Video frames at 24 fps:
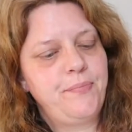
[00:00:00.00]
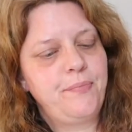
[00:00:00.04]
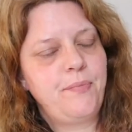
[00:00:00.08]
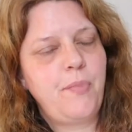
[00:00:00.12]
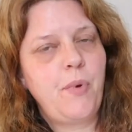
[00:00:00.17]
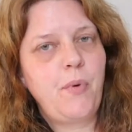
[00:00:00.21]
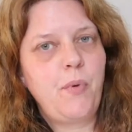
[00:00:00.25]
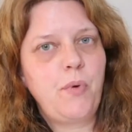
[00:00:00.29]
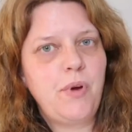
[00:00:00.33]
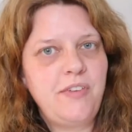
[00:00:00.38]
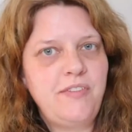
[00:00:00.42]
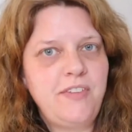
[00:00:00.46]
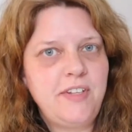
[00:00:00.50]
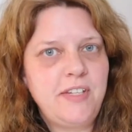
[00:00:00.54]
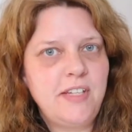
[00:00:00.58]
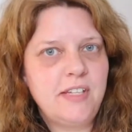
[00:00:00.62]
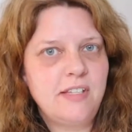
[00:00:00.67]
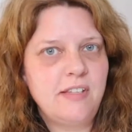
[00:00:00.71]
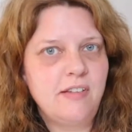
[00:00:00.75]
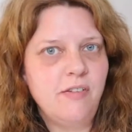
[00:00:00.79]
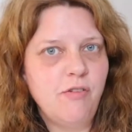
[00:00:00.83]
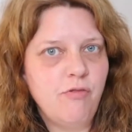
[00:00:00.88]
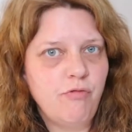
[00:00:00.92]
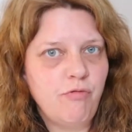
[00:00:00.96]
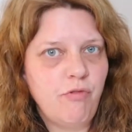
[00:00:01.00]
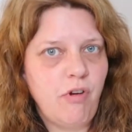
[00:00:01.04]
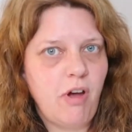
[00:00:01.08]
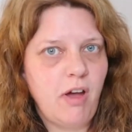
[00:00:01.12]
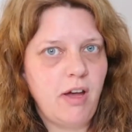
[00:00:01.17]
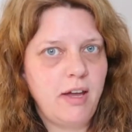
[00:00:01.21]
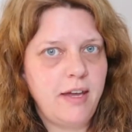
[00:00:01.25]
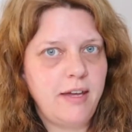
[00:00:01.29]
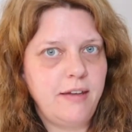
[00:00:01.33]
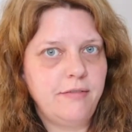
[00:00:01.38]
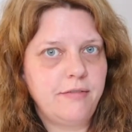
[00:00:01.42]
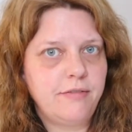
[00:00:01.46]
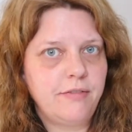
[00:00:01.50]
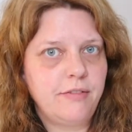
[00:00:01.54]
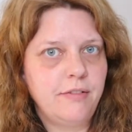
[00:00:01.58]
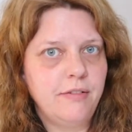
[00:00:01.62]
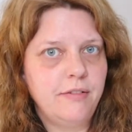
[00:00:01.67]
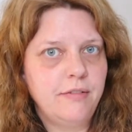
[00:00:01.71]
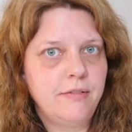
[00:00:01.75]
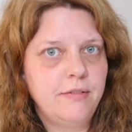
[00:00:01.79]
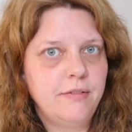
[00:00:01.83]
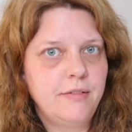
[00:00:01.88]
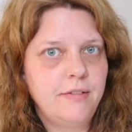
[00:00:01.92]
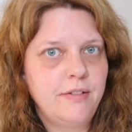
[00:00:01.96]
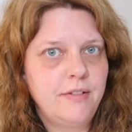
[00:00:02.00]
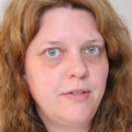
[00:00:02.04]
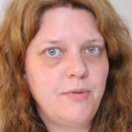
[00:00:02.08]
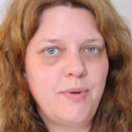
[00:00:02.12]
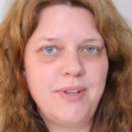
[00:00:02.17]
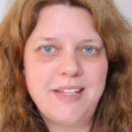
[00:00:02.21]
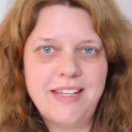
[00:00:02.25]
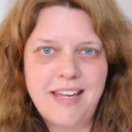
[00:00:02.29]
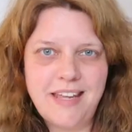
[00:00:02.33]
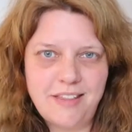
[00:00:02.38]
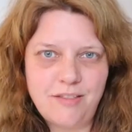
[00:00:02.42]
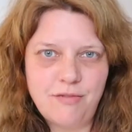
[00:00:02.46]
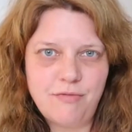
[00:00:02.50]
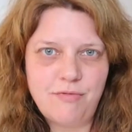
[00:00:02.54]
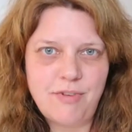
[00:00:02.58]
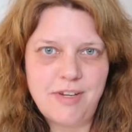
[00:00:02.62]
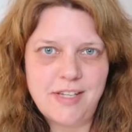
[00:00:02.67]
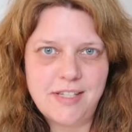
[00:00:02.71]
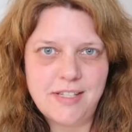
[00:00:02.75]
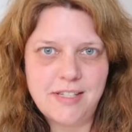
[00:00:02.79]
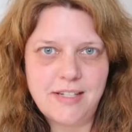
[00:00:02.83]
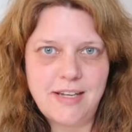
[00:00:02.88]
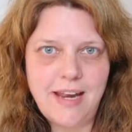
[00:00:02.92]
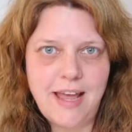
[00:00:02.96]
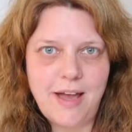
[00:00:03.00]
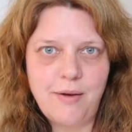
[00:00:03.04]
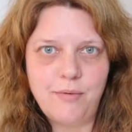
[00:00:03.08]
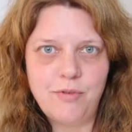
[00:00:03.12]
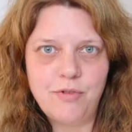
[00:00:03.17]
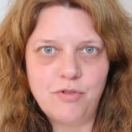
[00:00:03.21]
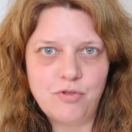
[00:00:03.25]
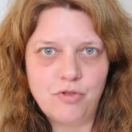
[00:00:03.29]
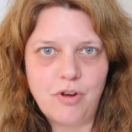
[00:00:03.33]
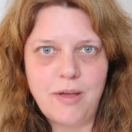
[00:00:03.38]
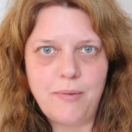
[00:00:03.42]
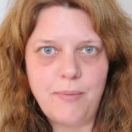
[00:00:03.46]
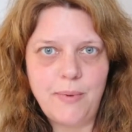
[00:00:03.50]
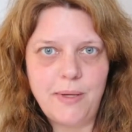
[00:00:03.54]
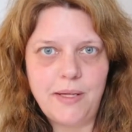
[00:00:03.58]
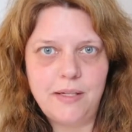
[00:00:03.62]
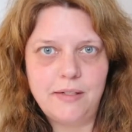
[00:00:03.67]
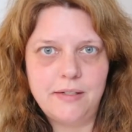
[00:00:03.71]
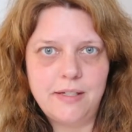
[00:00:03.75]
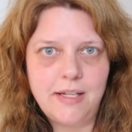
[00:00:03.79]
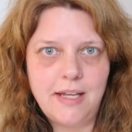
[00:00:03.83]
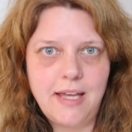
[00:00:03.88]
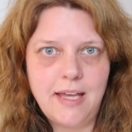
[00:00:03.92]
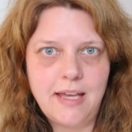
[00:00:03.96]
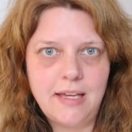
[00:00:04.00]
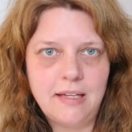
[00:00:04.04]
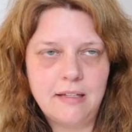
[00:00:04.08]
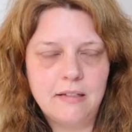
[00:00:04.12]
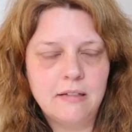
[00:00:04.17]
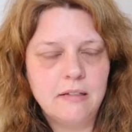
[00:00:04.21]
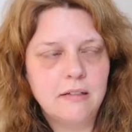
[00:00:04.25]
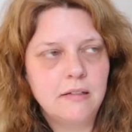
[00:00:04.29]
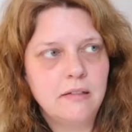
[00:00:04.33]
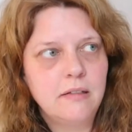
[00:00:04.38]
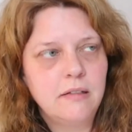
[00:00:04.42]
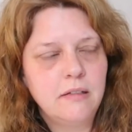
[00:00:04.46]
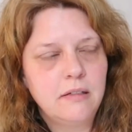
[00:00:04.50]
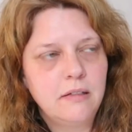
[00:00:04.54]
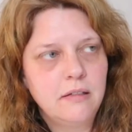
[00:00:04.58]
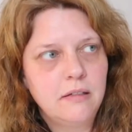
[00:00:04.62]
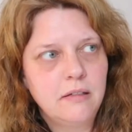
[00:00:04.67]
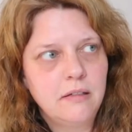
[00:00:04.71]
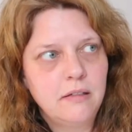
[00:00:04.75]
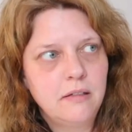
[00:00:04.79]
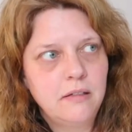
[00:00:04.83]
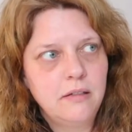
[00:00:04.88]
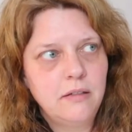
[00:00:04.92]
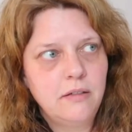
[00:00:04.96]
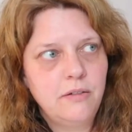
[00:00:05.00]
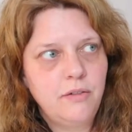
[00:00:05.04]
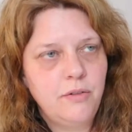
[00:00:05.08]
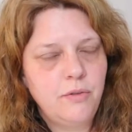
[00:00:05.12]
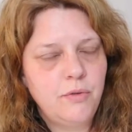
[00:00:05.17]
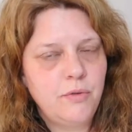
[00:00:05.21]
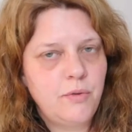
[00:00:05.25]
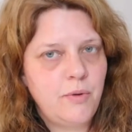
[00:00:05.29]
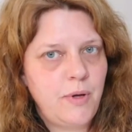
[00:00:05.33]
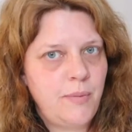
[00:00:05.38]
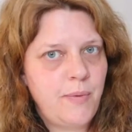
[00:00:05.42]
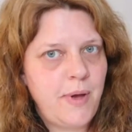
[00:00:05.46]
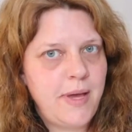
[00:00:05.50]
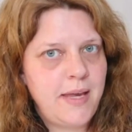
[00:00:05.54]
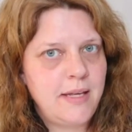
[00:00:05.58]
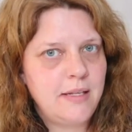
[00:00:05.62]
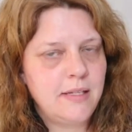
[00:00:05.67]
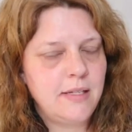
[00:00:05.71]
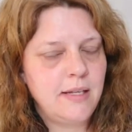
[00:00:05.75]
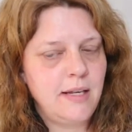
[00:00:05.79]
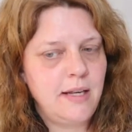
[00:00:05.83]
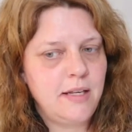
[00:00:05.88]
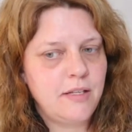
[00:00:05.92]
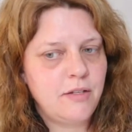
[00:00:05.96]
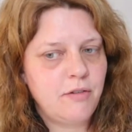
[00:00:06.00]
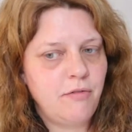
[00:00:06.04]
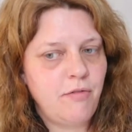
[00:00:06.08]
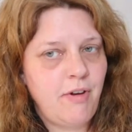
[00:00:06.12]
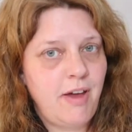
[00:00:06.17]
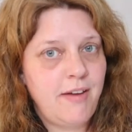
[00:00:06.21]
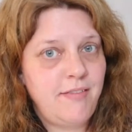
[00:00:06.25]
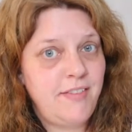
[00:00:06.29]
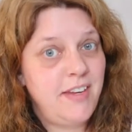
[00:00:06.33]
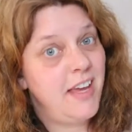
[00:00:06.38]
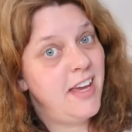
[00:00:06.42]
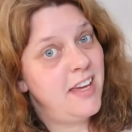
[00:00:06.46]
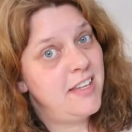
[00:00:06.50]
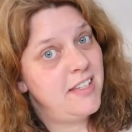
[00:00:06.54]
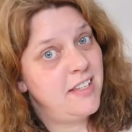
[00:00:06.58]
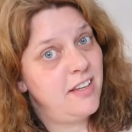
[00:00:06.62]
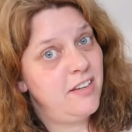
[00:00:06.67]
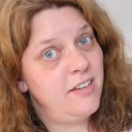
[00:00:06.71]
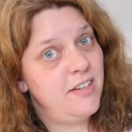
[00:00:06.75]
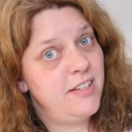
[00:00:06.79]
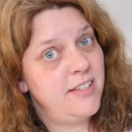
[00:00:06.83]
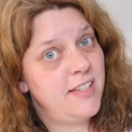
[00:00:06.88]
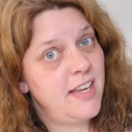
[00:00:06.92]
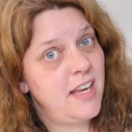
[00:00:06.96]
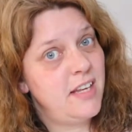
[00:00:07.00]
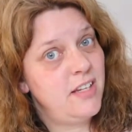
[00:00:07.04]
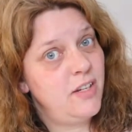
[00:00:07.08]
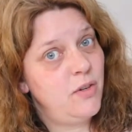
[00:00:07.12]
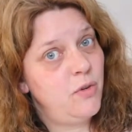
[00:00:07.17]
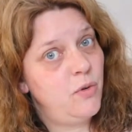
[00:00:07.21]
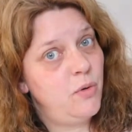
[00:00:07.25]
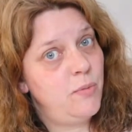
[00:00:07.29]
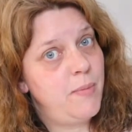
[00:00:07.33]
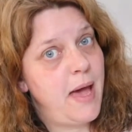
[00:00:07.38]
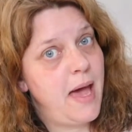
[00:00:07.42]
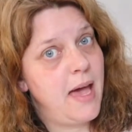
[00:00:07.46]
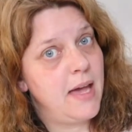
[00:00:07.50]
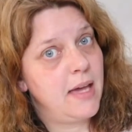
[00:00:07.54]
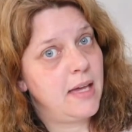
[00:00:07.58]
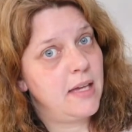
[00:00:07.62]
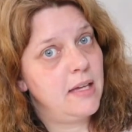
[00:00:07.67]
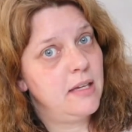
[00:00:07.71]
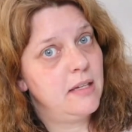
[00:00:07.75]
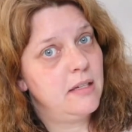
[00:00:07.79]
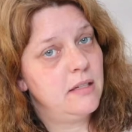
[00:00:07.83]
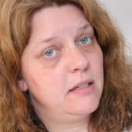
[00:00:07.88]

But what if it doesn't arrive? Do I take the risk now and try building it? Or do I wait until it's arrived in case I've got to send it all back?